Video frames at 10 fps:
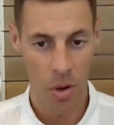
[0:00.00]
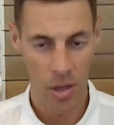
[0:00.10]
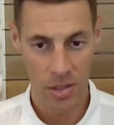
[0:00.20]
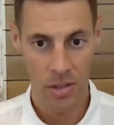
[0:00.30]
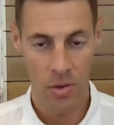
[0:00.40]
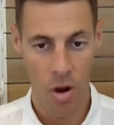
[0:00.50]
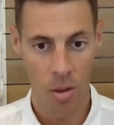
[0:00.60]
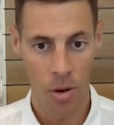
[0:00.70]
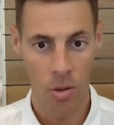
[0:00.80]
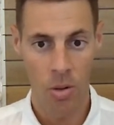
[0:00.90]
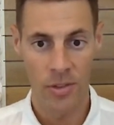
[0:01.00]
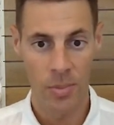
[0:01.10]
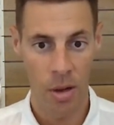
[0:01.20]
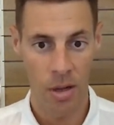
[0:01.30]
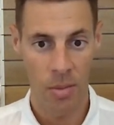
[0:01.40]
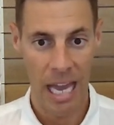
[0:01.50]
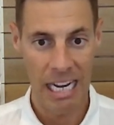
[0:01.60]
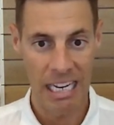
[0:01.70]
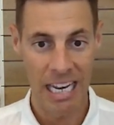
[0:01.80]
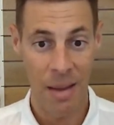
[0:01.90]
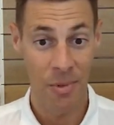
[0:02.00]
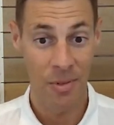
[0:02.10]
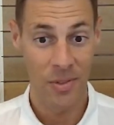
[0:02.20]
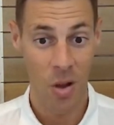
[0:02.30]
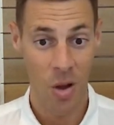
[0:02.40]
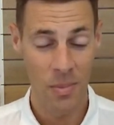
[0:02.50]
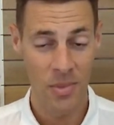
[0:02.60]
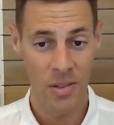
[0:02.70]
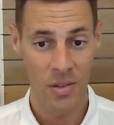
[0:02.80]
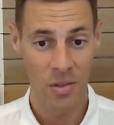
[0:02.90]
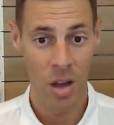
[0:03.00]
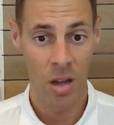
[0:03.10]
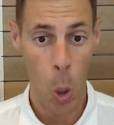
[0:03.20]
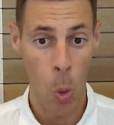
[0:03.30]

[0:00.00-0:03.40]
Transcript: Mine's the GROW model. I've spoken about it a number of times, right?